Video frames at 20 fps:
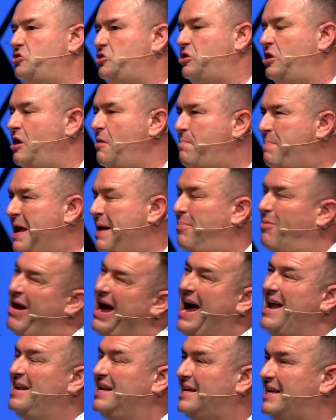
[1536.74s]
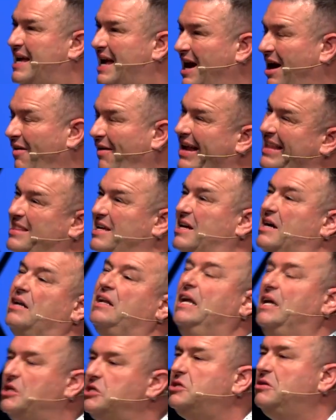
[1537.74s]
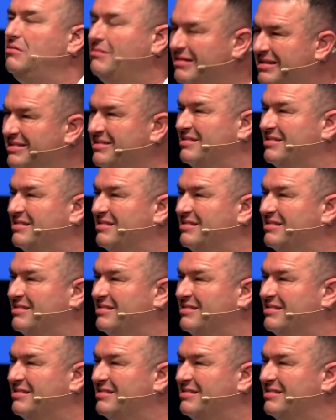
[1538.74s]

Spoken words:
Two people had to carry the cluster.